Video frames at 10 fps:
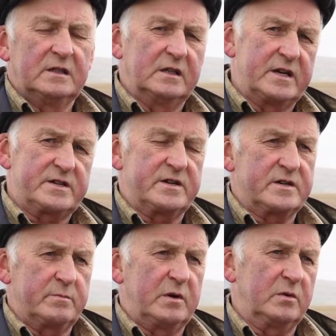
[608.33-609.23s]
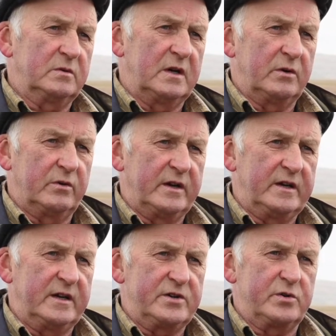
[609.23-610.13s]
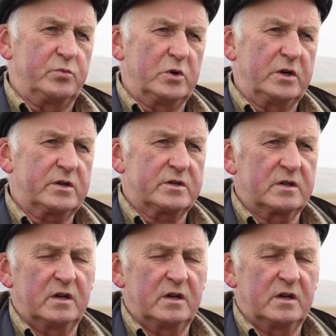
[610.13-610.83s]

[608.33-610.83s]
lessons about how radiation works.